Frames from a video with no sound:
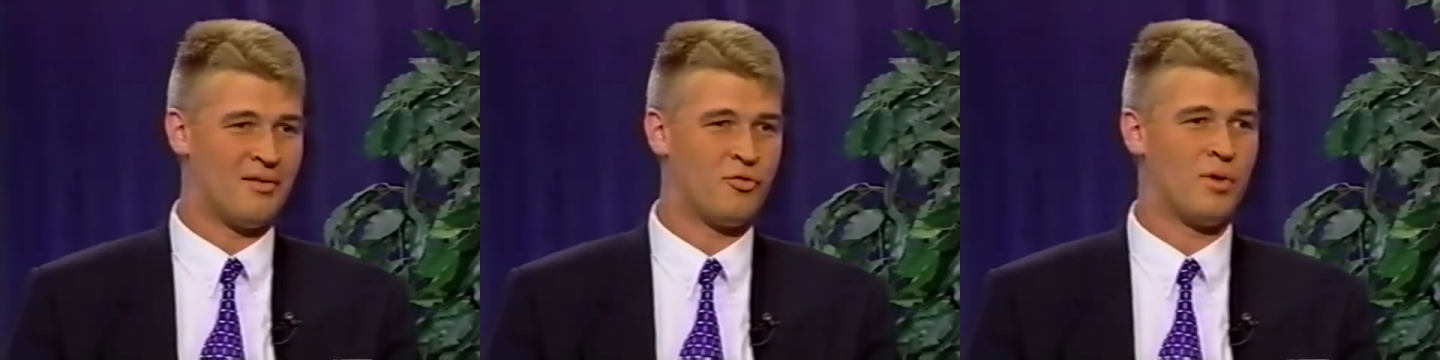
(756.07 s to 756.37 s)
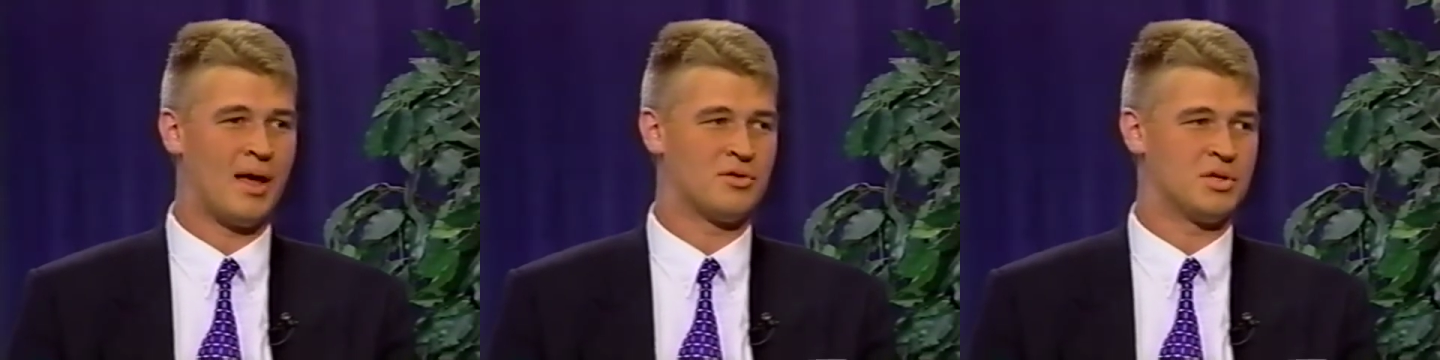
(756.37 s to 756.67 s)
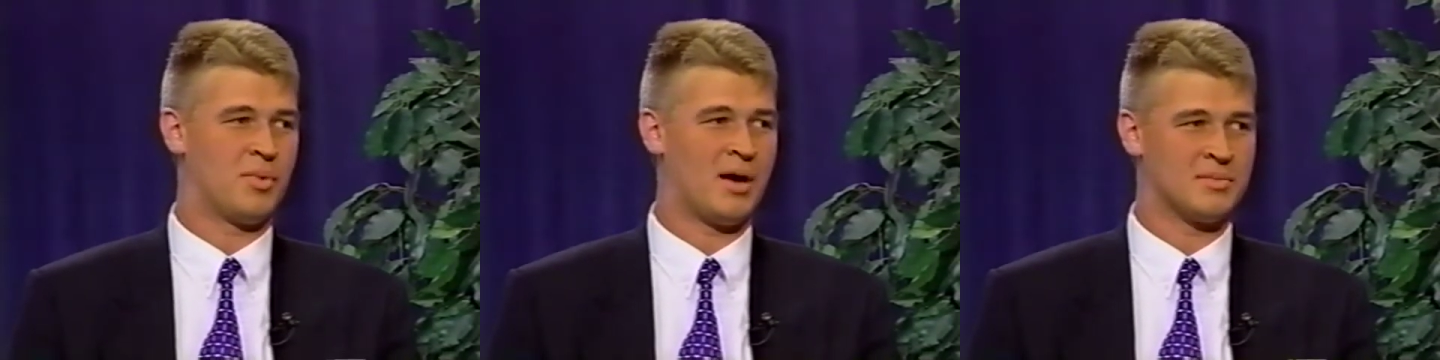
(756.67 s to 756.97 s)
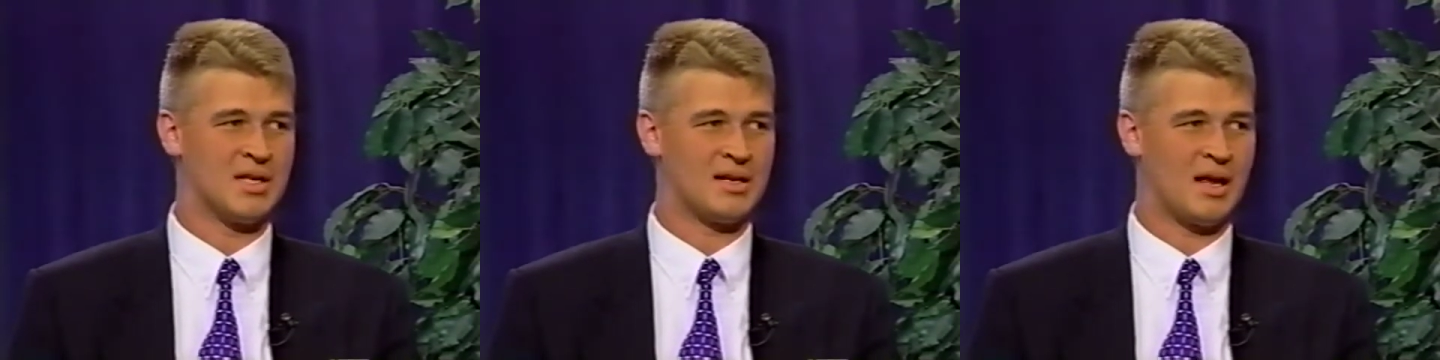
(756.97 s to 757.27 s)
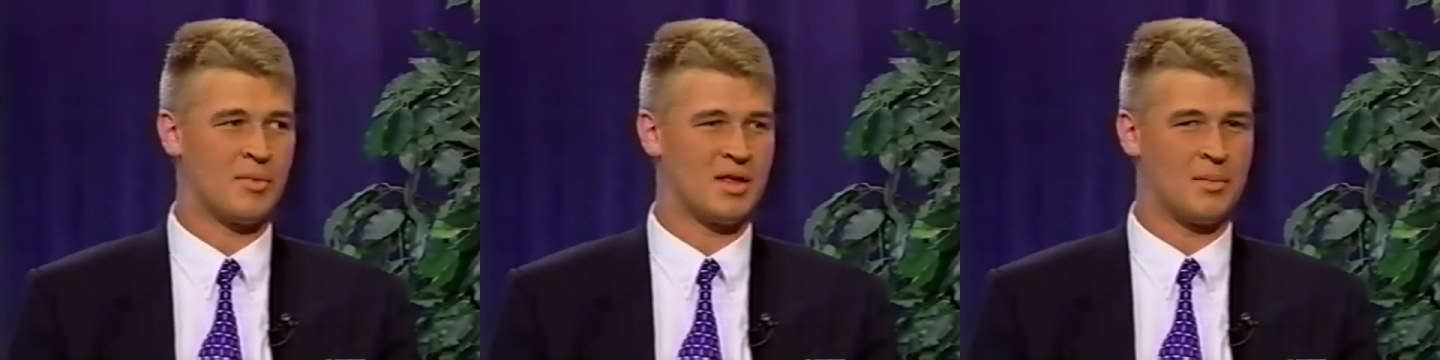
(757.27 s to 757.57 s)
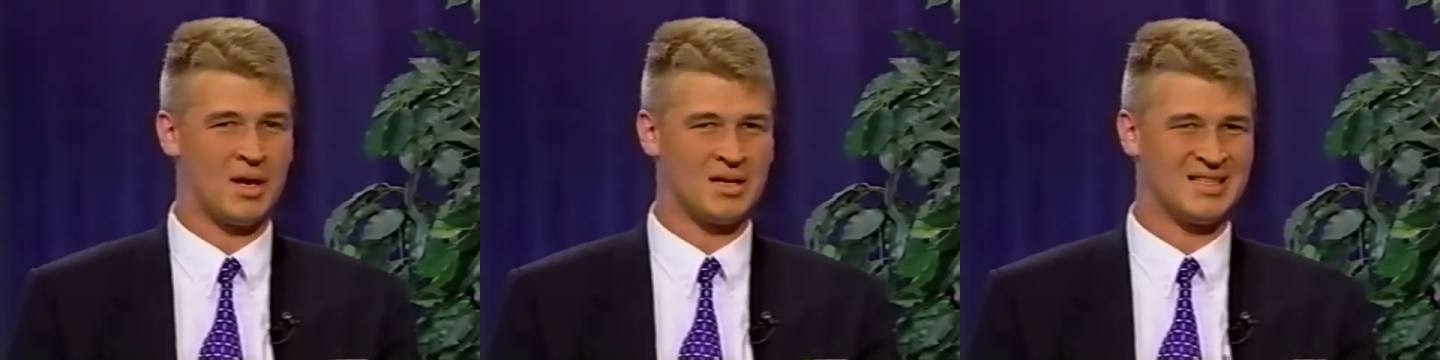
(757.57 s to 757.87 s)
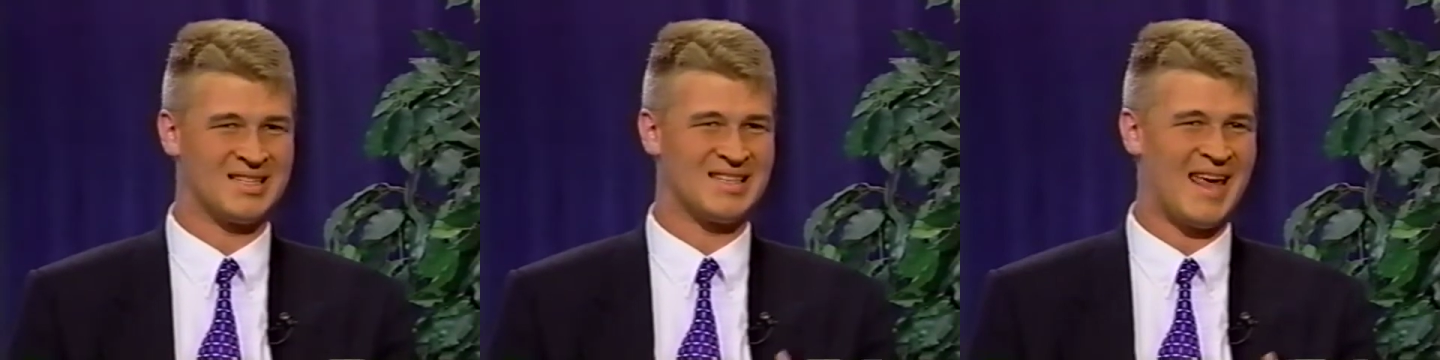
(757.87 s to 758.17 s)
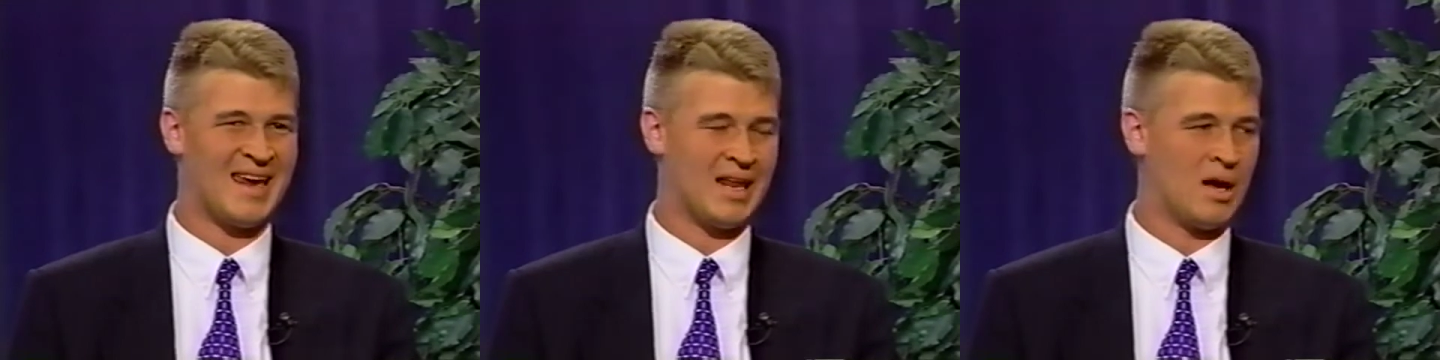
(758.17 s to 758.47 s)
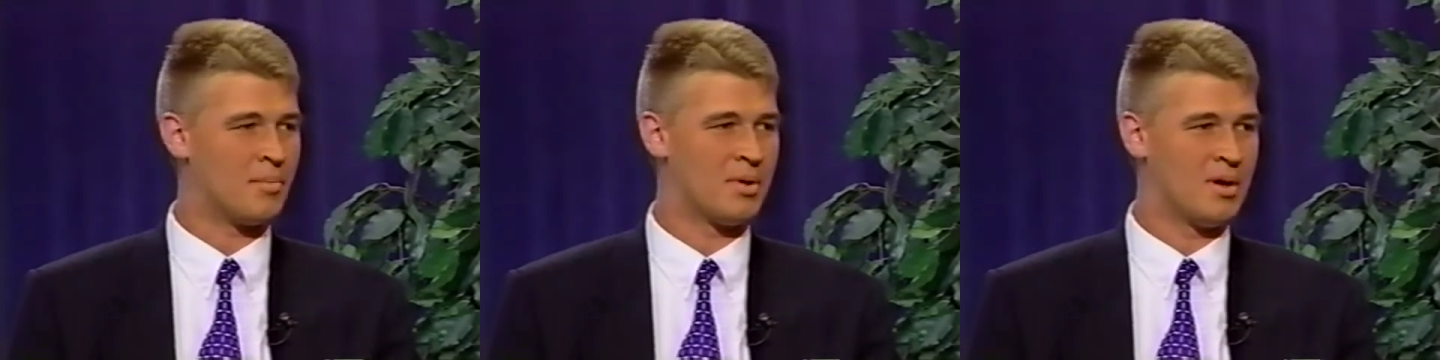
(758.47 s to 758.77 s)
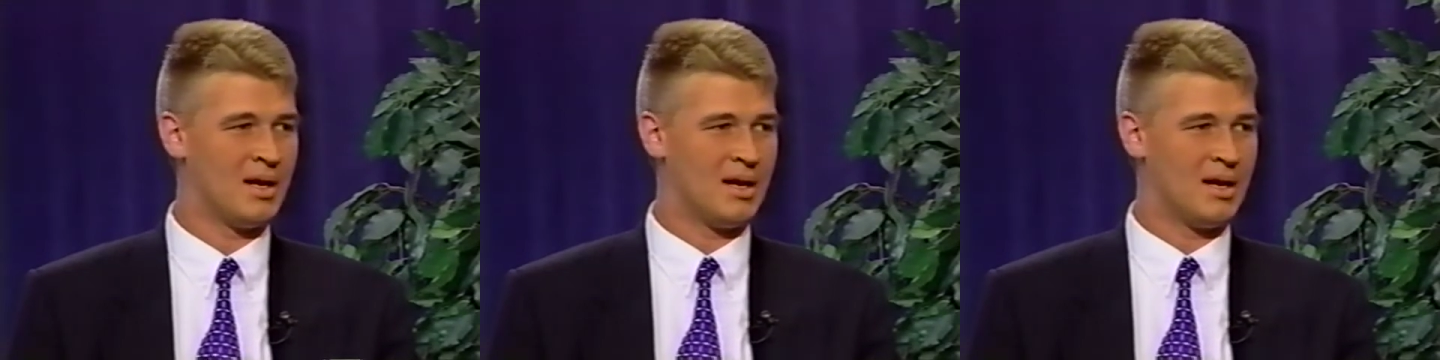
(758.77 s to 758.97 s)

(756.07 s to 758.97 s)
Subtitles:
food allergy problems, that type of thing, because it's taken up